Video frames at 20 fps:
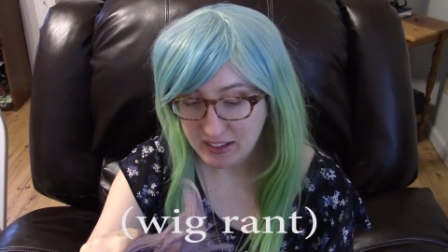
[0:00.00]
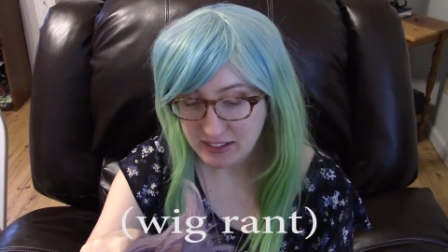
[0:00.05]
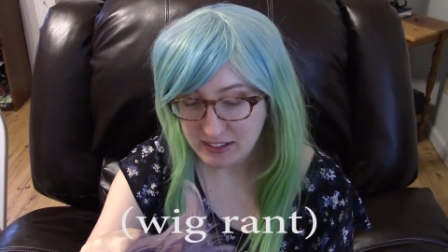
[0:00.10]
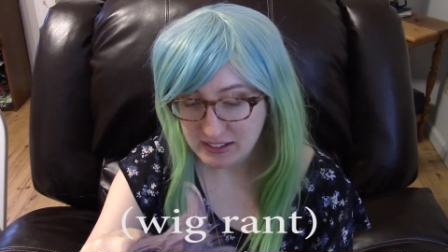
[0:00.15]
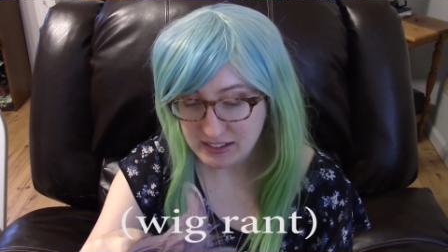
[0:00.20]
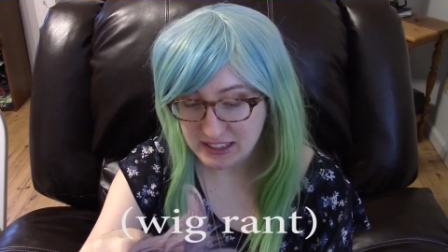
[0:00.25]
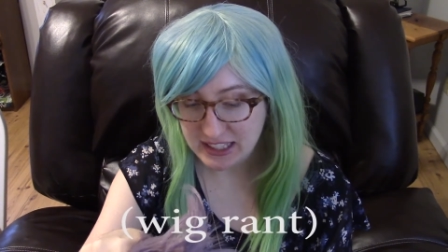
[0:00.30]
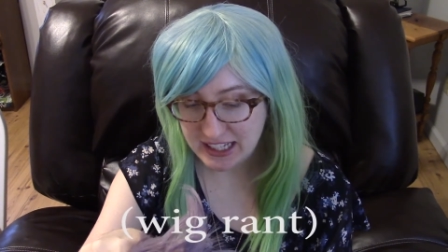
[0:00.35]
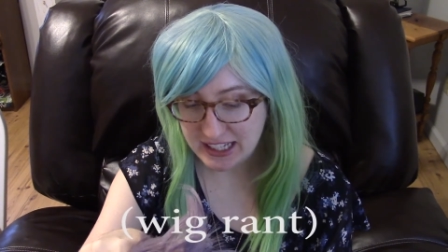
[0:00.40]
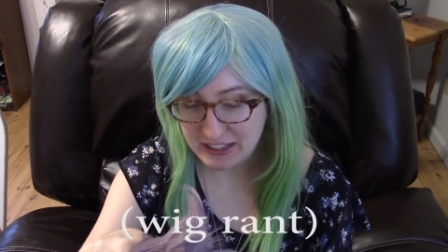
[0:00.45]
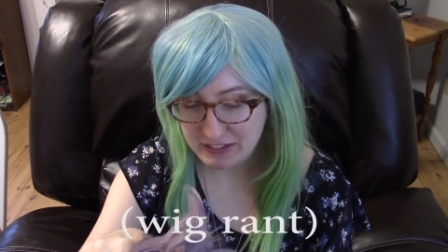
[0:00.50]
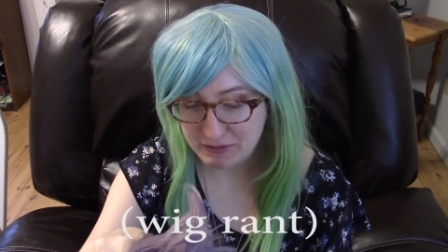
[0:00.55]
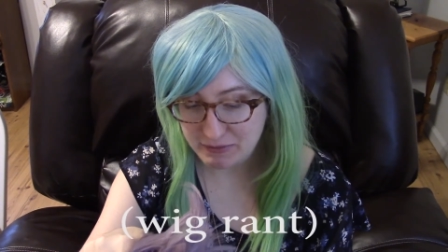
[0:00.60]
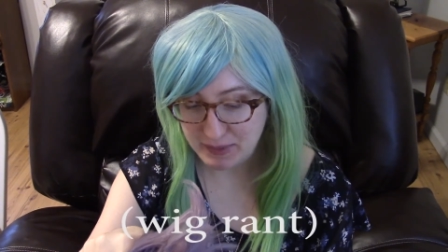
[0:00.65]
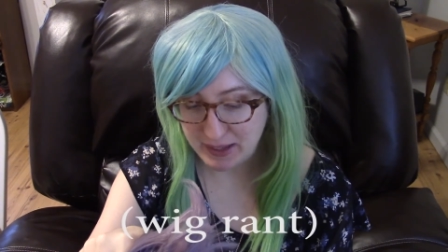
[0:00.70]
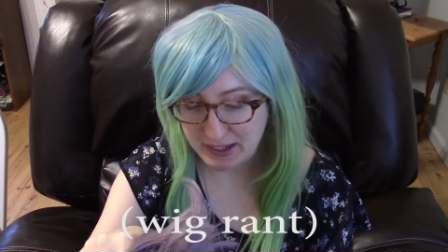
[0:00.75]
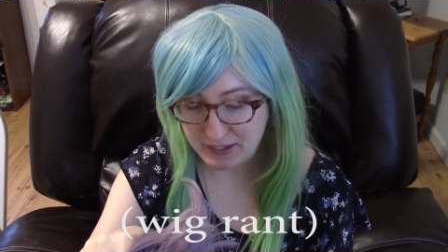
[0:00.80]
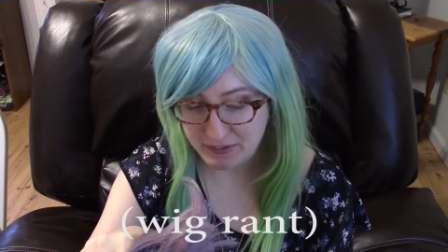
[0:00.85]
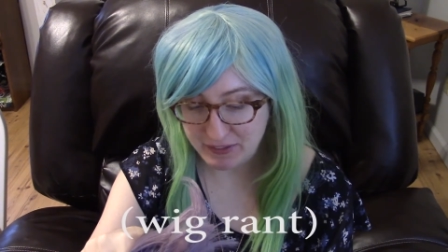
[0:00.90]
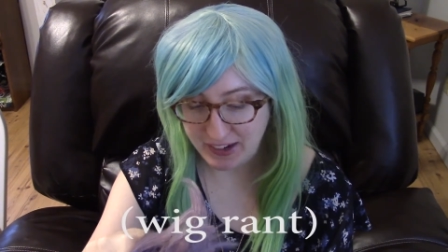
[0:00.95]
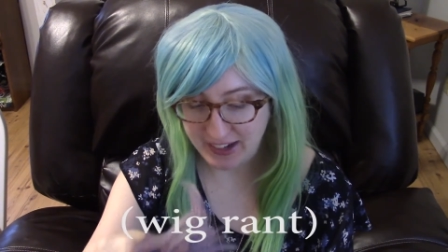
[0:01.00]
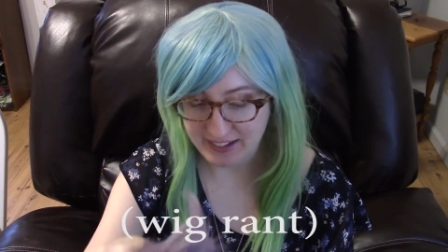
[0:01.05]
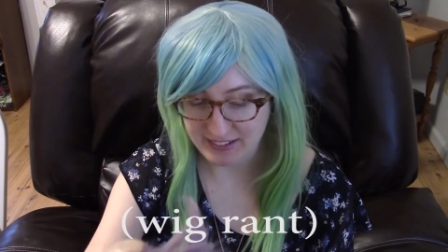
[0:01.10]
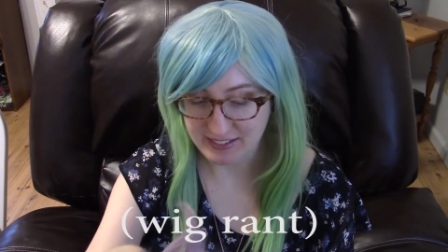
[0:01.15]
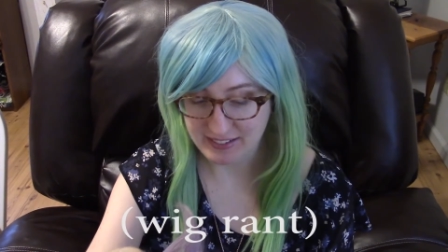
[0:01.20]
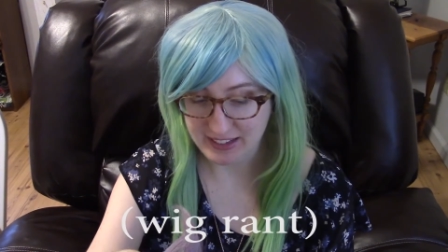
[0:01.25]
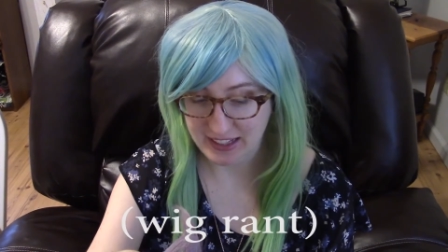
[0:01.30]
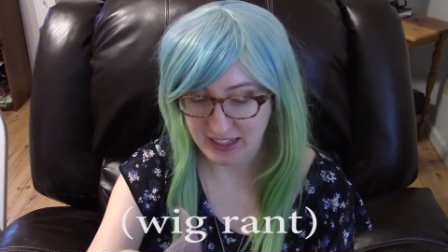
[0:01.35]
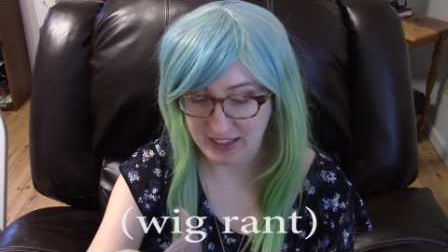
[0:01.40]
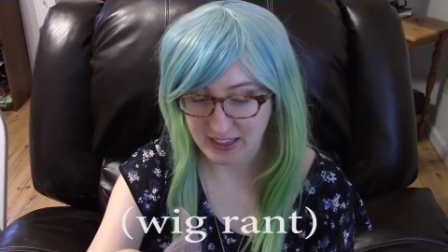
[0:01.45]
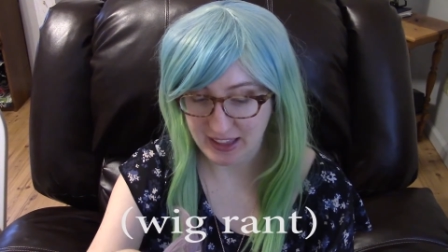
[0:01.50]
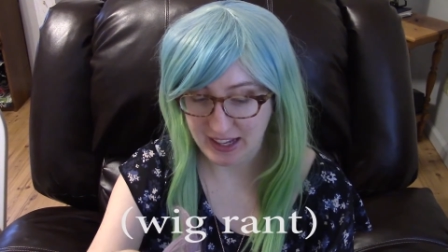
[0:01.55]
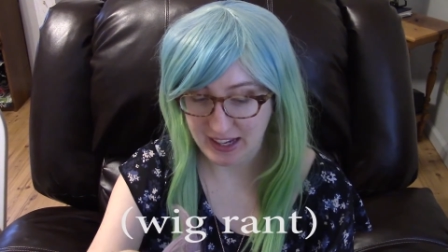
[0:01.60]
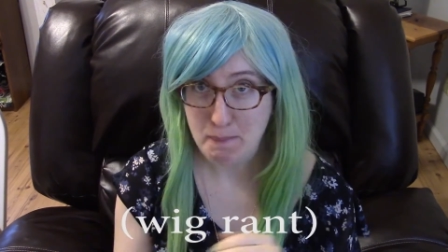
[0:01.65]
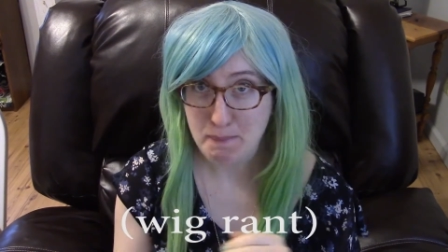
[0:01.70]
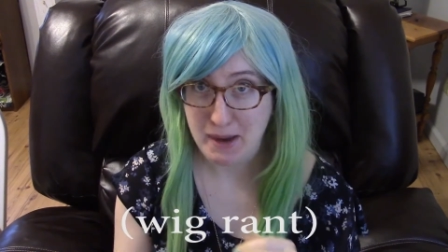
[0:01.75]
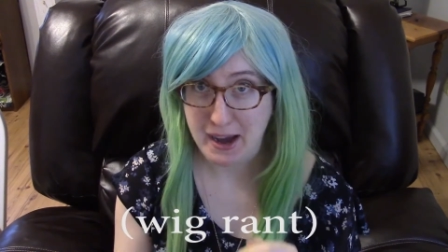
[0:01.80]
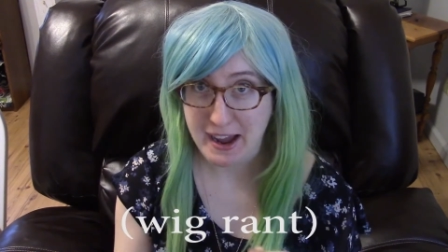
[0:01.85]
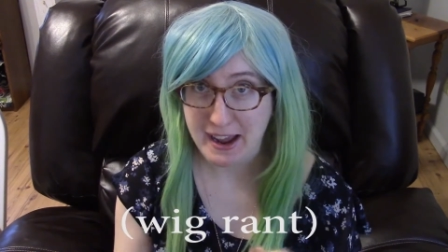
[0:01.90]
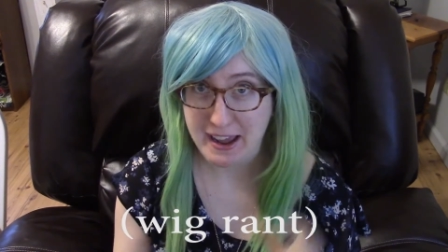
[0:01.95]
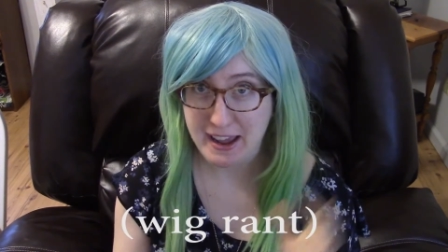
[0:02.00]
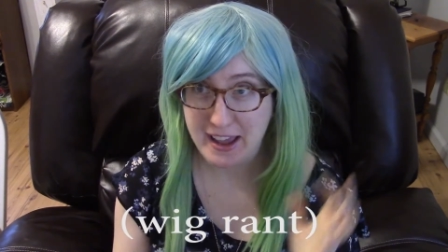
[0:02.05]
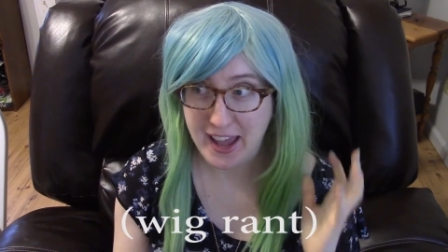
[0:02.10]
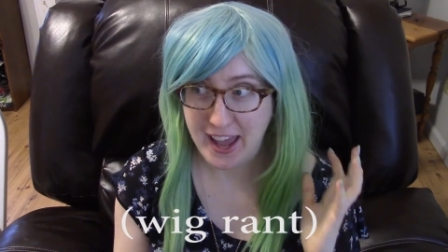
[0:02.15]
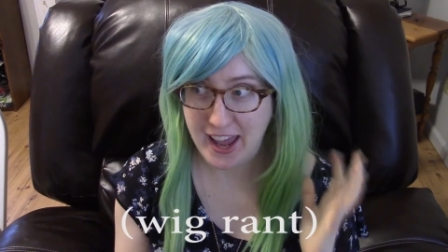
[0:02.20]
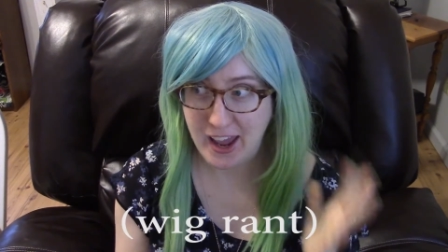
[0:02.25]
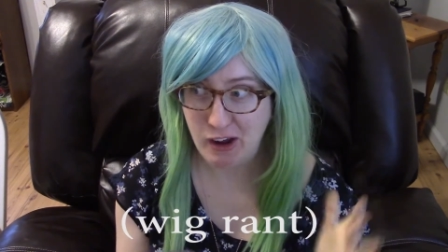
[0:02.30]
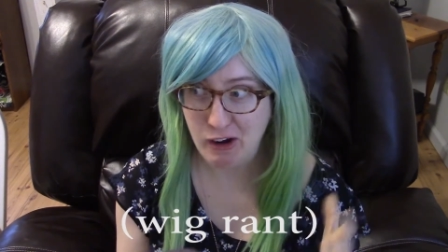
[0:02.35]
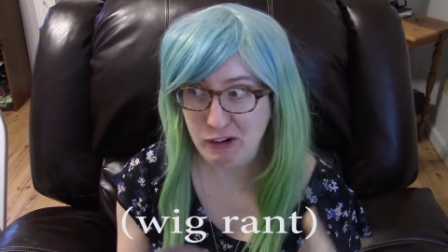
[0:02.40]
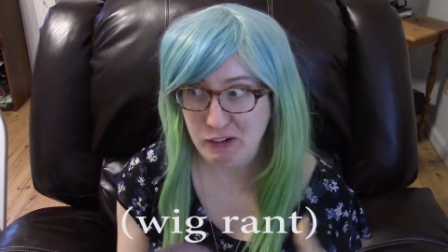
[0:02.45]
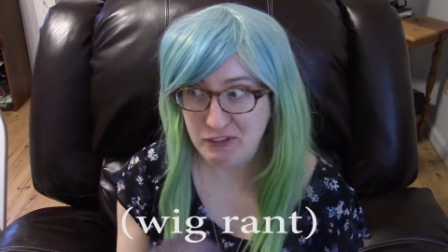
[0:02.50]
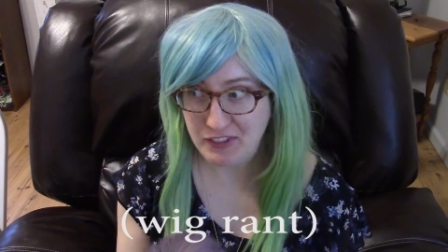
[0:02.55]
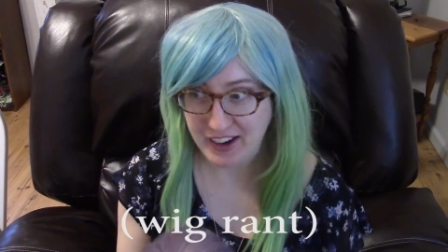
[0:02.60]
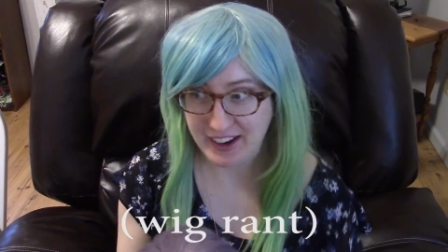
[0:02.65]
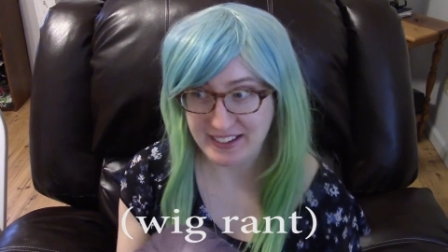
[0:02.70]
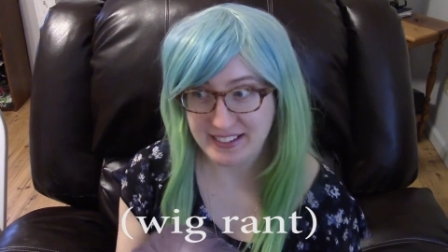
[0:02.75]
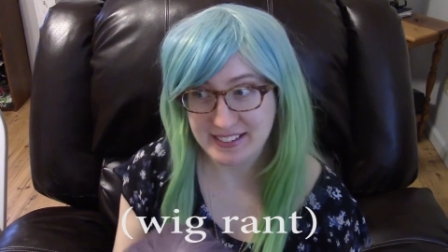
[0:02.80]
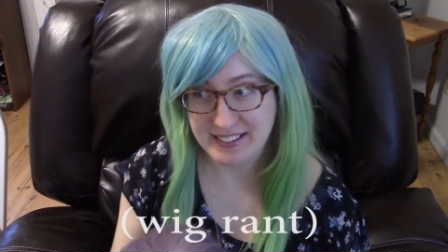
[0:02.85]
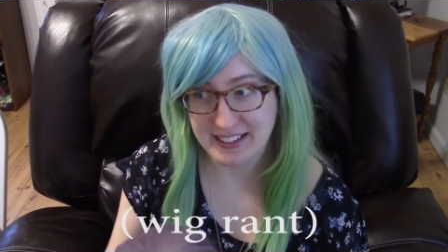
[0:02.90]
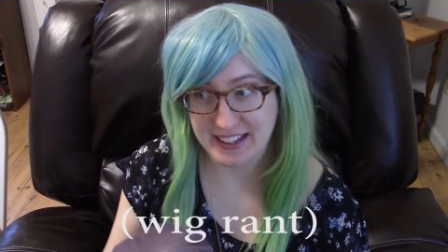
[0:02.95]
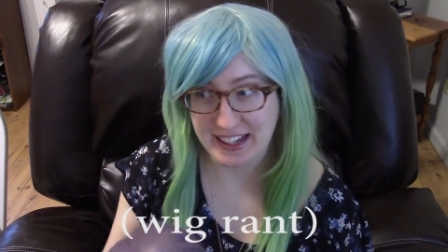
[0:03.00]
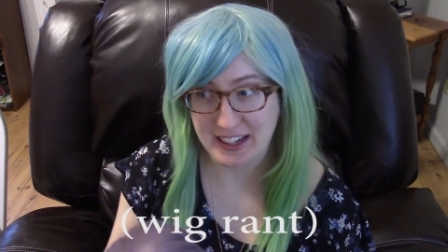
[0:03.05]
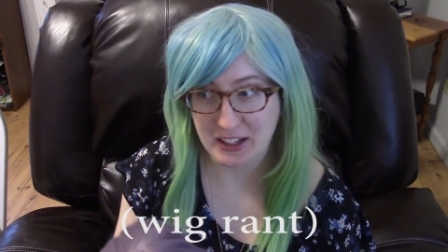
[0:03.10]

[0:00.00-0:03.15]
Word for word: live my fantasy, like my hair fantasy,